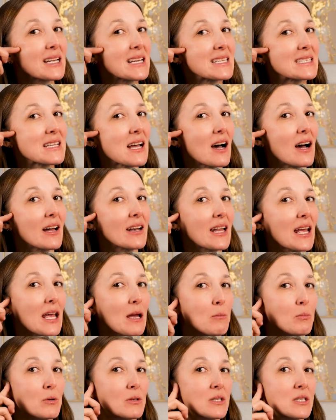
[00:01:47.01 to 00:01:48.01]
is
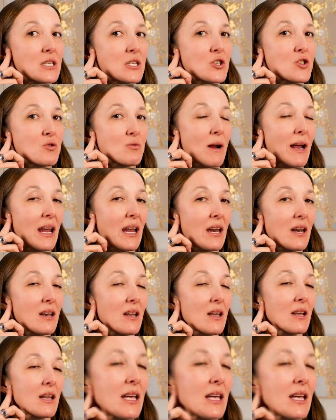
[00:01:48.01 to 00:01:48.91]
unable to drain